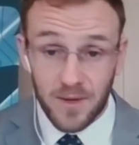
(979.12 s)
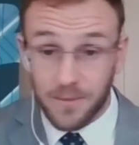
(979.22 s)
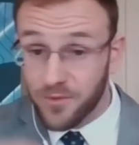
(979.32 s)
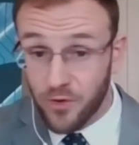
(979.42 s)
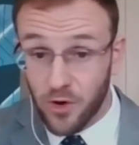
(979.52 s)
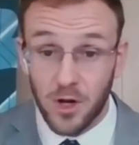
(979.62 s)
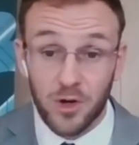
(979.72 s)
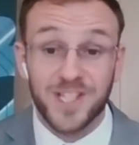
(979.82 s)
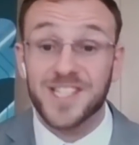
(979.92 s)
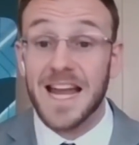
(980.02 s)
leapfrog
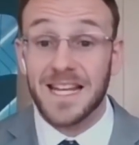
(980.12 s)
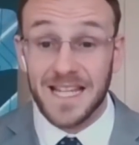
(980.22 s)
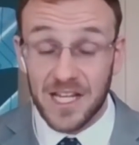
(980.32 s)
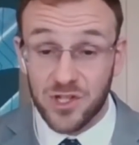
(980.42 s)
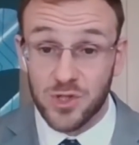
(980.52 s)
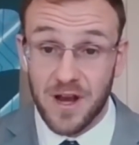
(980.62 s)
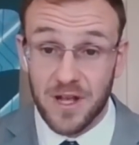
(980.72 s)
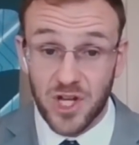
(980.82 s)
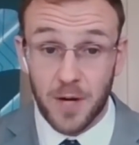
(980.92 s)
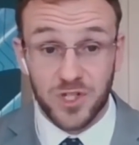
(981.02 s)
long-standing issues around
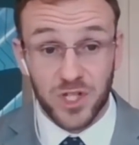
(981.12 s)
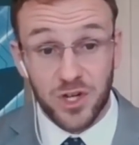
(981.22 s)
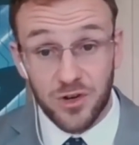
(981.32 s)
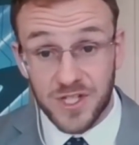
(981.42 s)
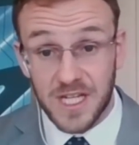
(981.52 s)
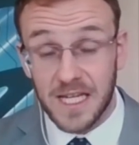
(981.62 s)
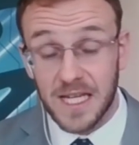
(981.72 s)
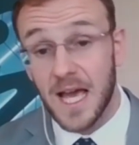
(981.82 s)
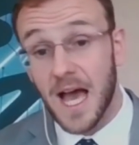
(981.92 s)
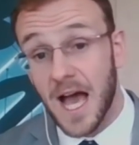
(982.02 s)
cybersecurity
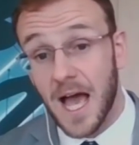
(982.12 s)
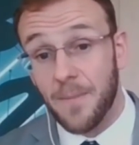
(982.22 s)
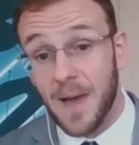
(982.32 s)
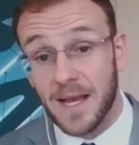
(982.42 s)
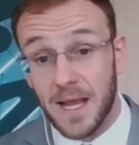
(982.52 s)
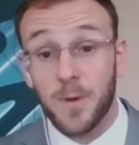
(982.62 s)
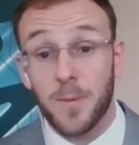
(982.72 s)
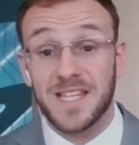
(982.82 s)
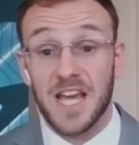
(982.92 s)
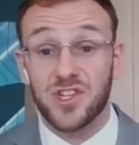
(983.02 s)
um, and
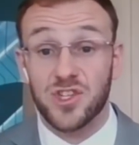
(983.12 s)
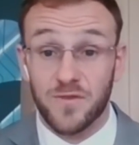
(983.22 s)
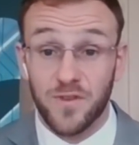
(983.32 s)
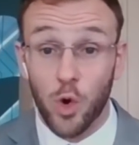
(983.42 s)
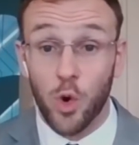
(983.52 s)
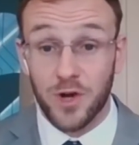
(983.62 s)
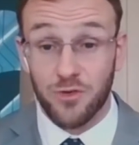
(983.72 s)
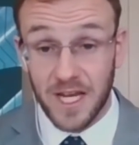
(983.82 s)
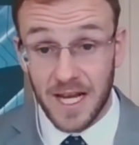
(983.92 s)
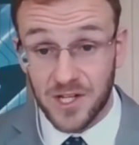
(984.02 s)
implementations of law and
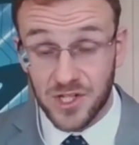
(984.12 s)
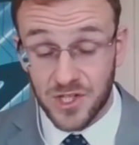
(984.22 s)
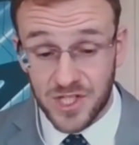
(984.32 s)
regulations.